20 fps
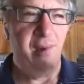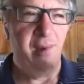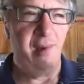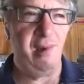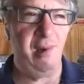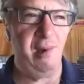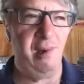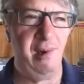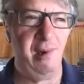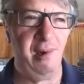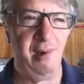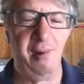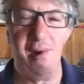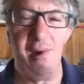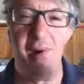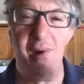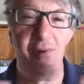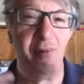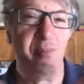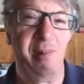
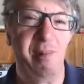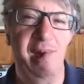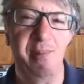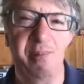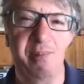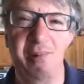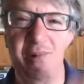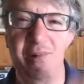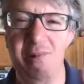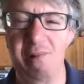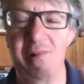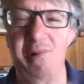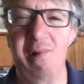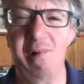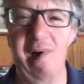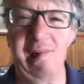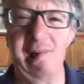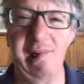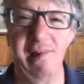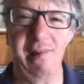other people are
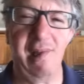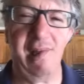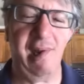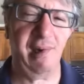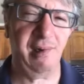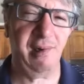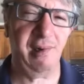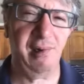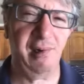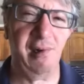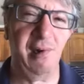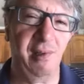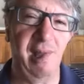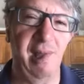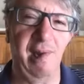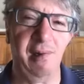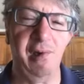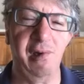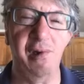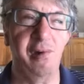attracted to
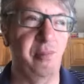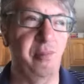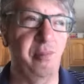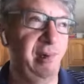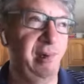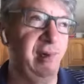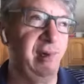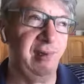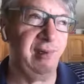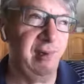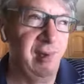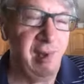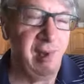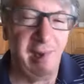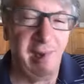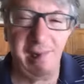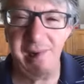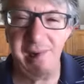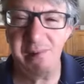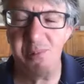that too, because
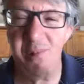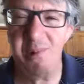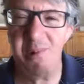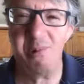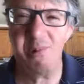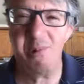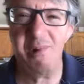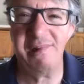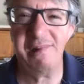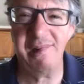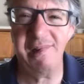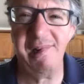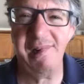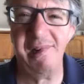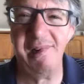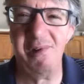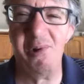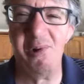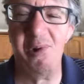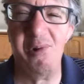guess what? We're all sitting
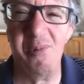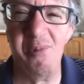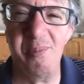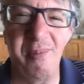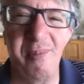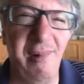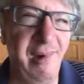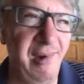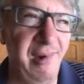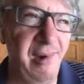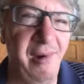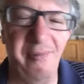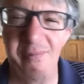at home on